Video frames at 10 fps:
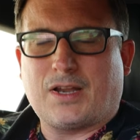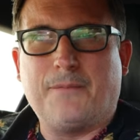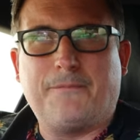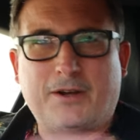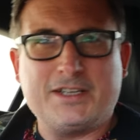
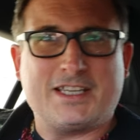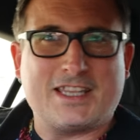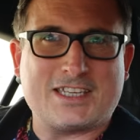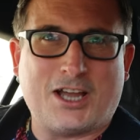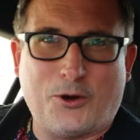I'm finding
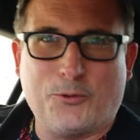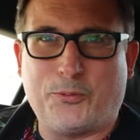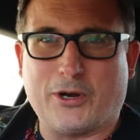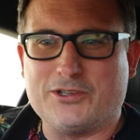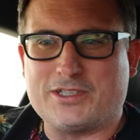this whole
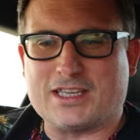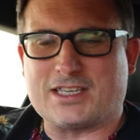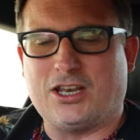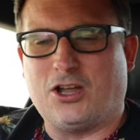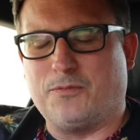process
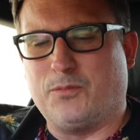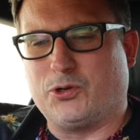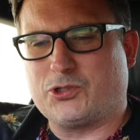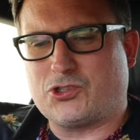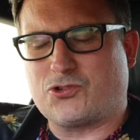a lot
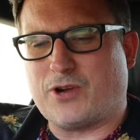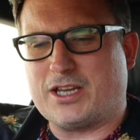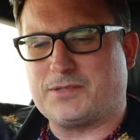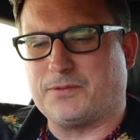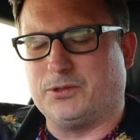more
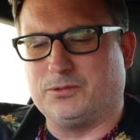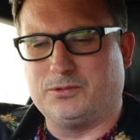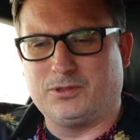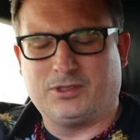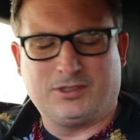stressful
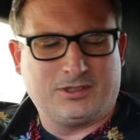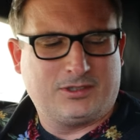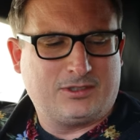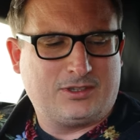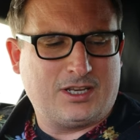
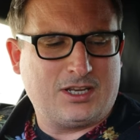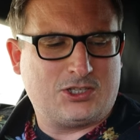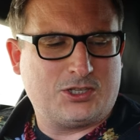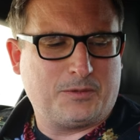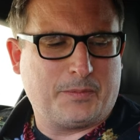than it
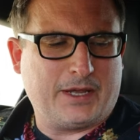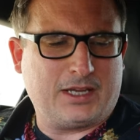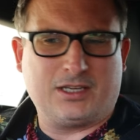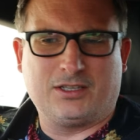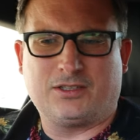should
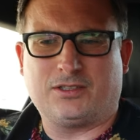be.